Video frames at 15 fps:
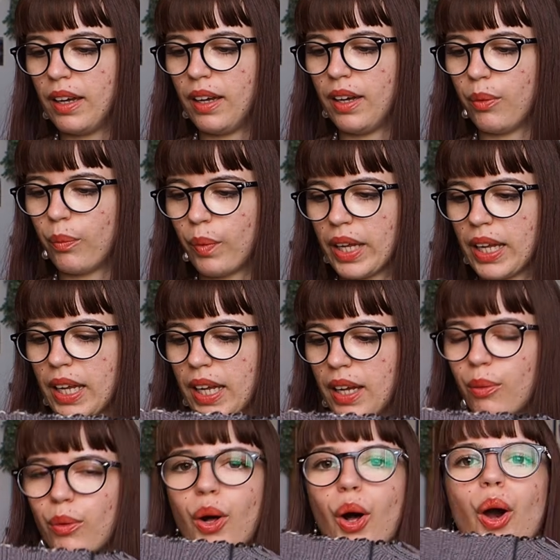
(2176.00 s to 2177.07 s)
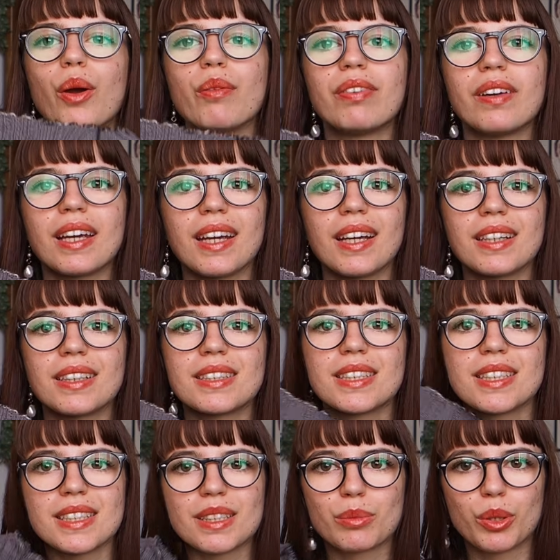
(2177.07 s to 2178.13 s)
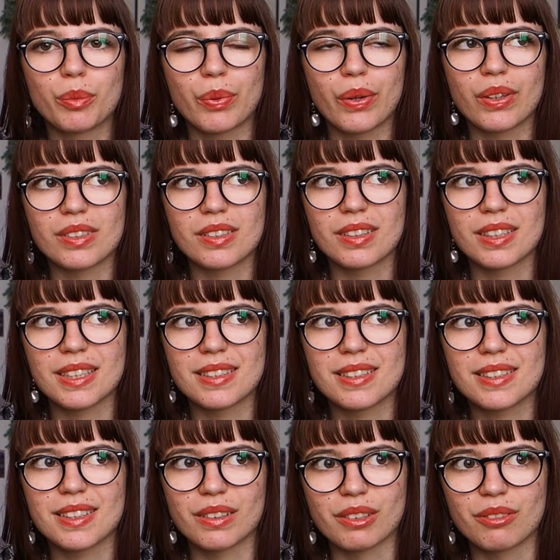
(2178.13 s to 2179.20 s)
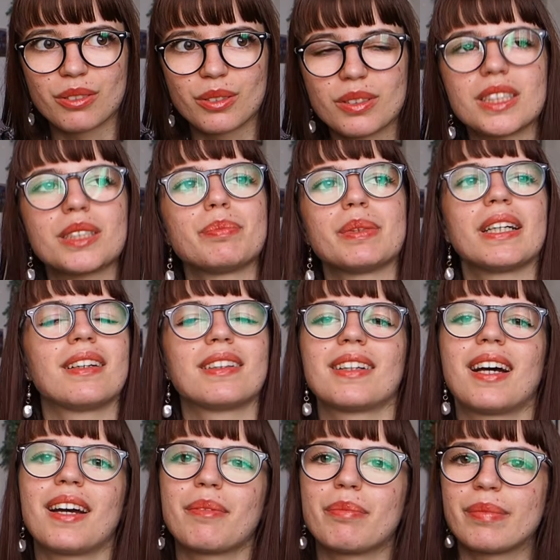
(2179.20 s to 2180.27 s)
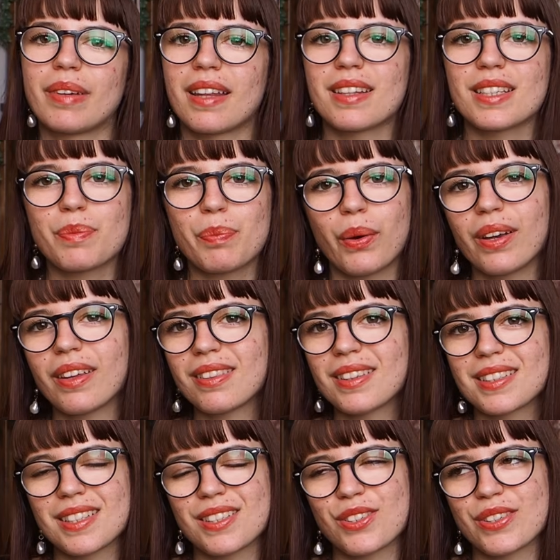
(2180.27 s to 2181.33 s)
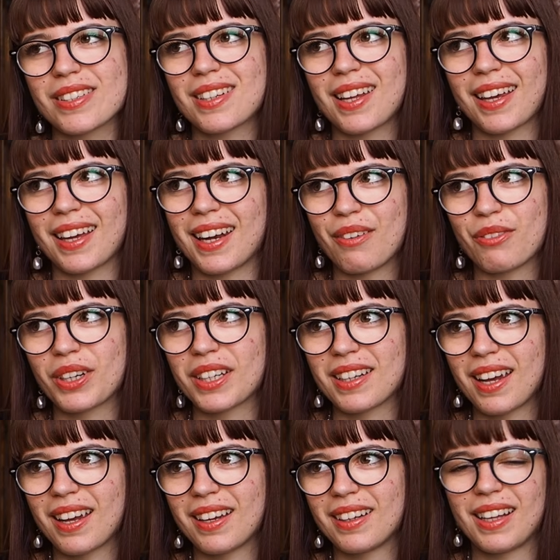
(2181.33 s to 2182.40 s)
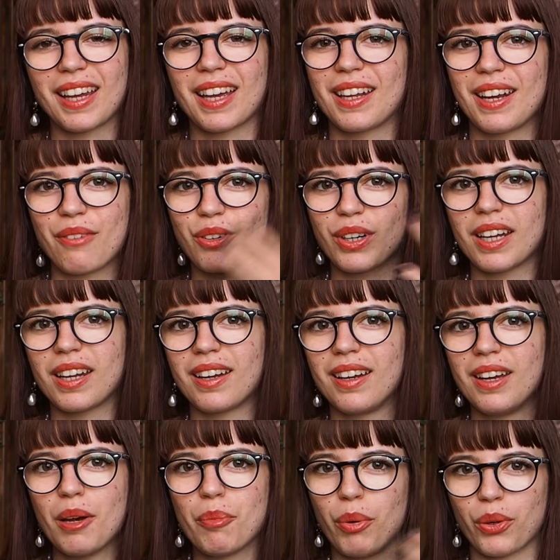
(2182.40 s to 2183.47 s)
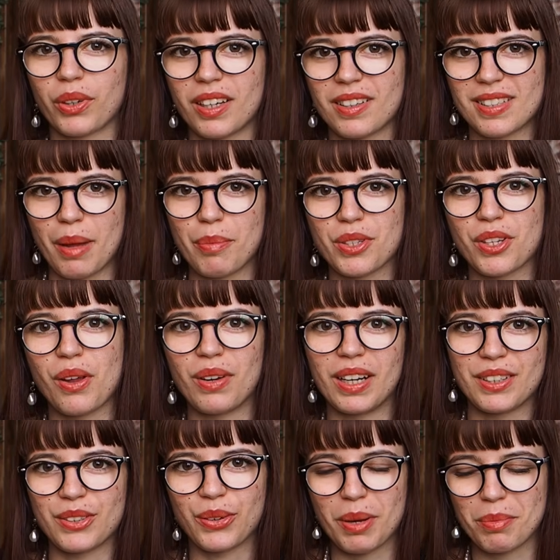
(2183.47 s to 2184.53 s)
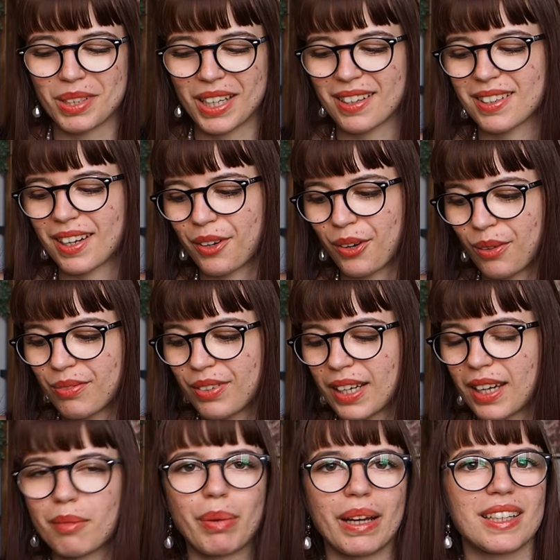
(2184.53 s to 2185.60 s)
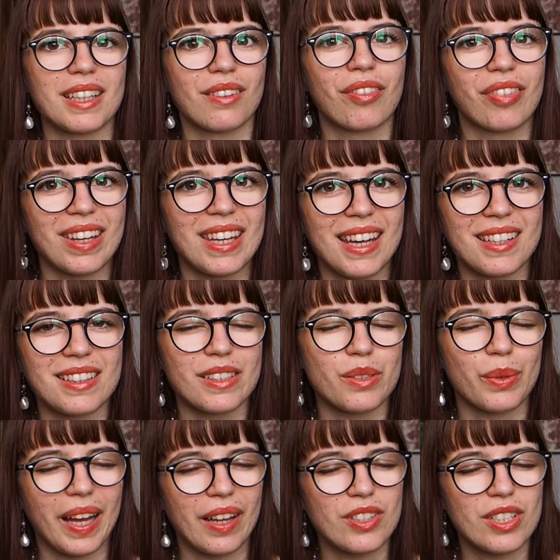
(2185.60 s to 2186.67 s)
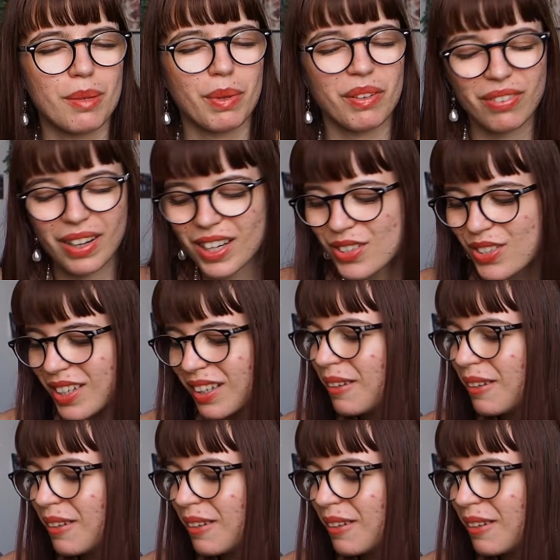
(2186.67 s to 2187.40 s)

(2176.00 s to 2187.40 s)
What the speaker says: we will hopefully see some more progress on this going forward. But I'm at this point, this is just like an everyday, like an every podcast episode little update, and hopefully by the end of the year this will actually be finished.